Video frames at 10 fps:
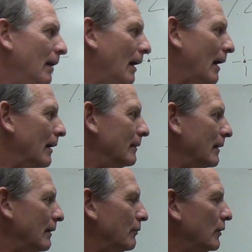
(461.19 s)
And
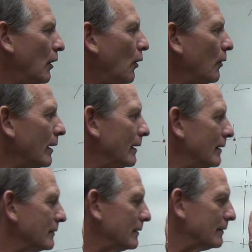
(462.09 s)
even though it
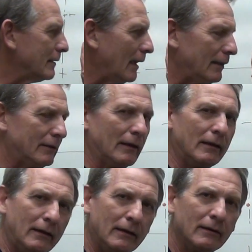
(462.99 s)
is
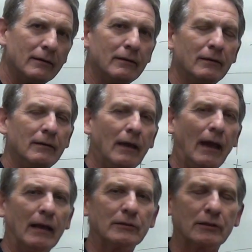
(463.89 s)
intended
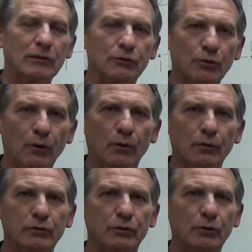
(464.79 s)
as a
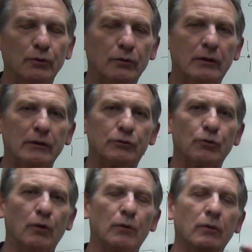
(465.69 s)
control to
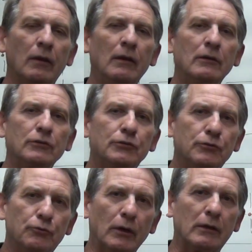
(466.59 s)
control
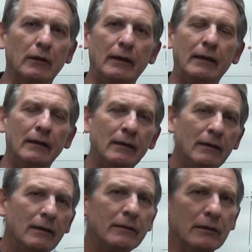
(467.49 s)
strictly
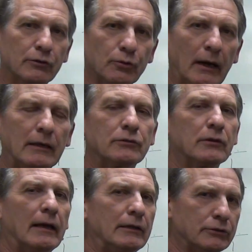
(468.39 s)
the
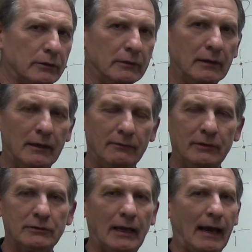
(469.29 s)
translation of
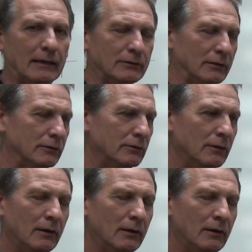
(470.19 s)
this axis